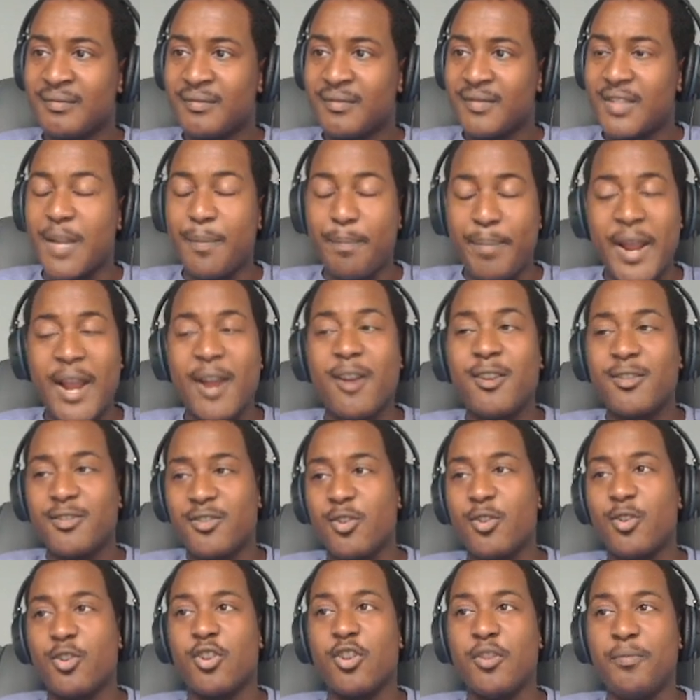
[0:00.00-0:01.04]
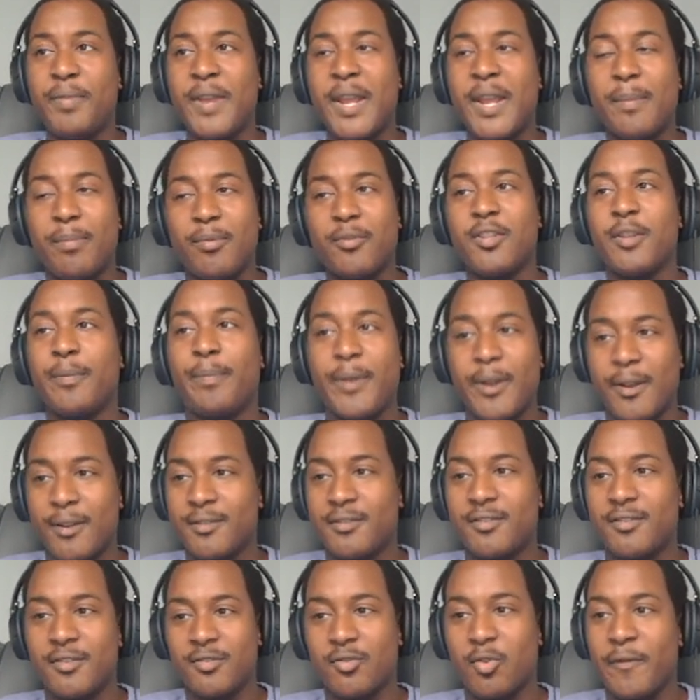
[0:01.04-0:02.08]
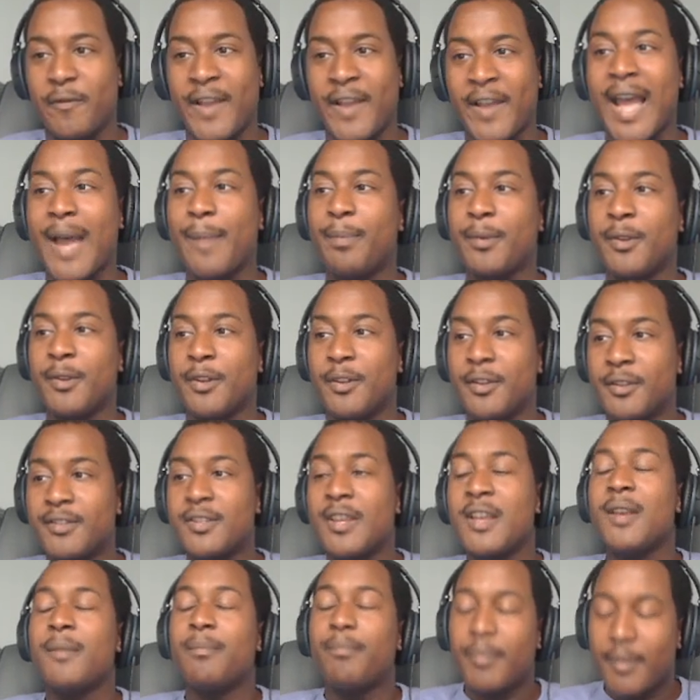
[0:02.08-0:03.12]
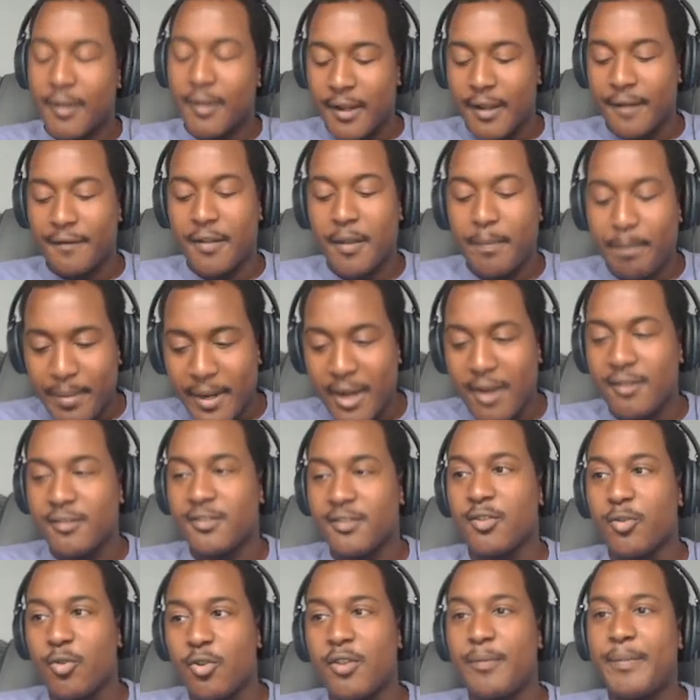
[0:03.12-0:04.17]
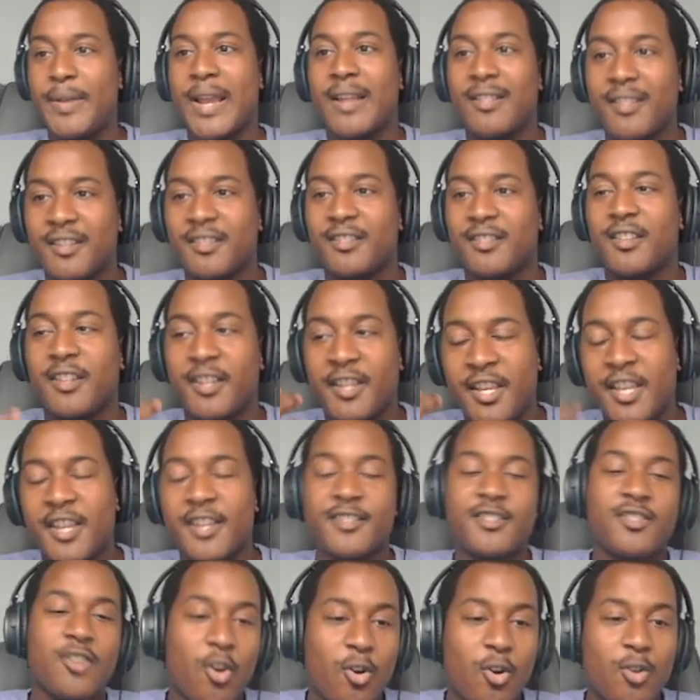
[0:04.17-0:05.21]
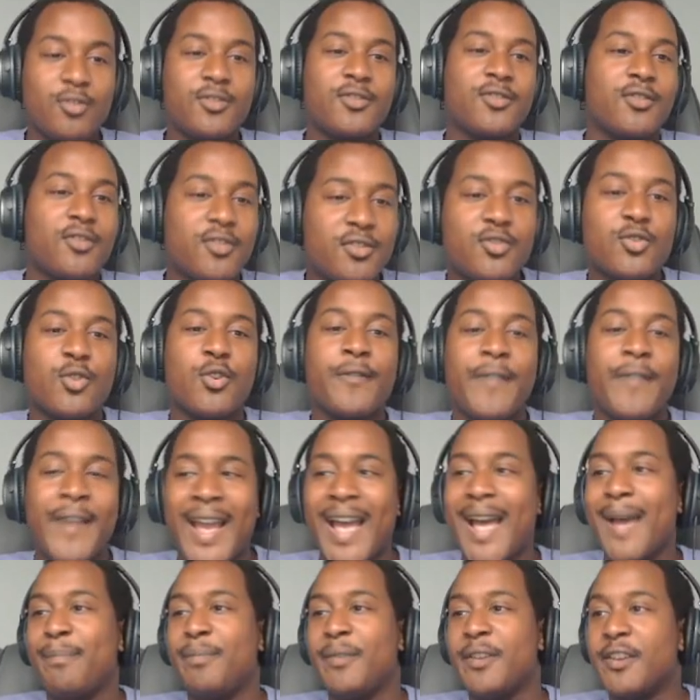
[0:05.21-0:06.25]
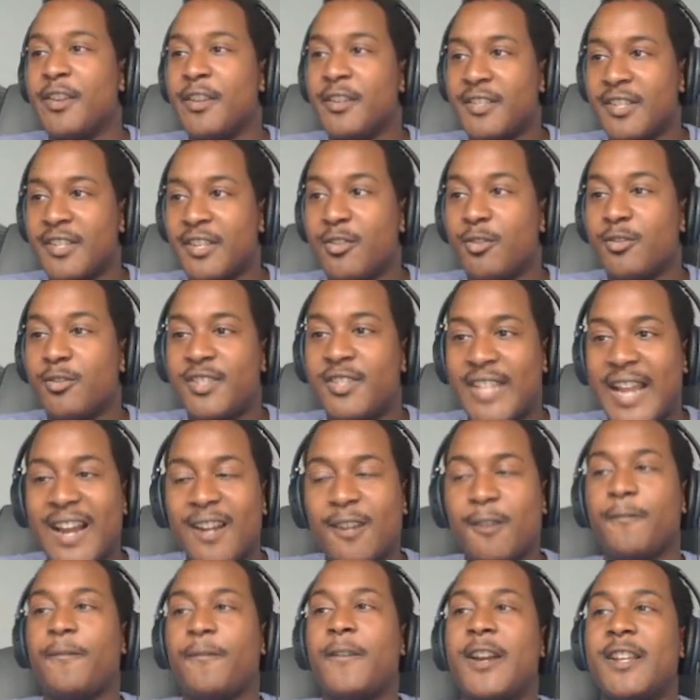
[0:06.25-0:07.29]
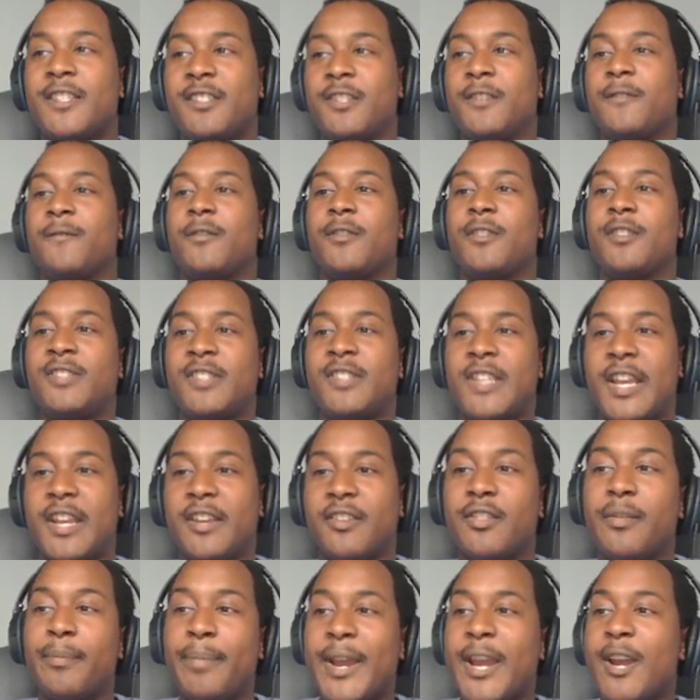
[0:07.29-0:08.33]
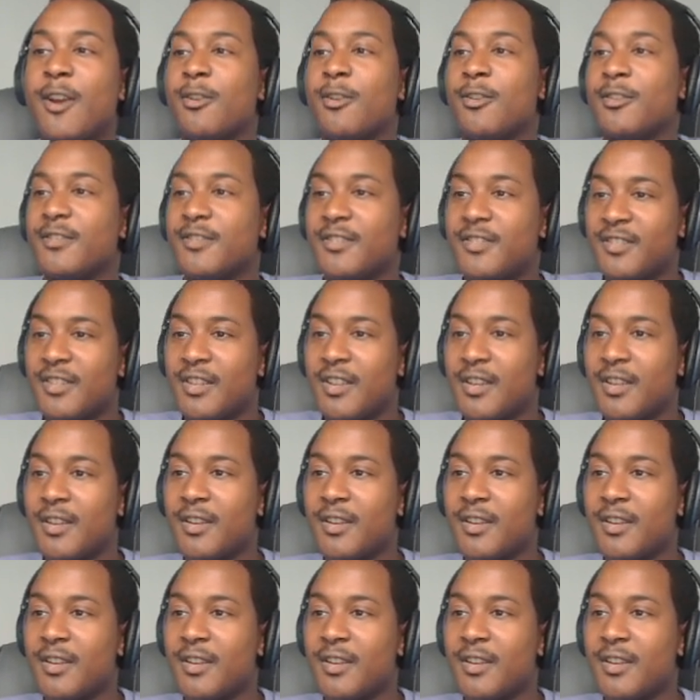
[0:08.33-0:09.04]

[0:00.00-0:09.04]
The parents are good people and the parents deserve happiness. But if the parents are going to be like, the kids also deserve happiness. And they're sacrificing for the sake of the parents.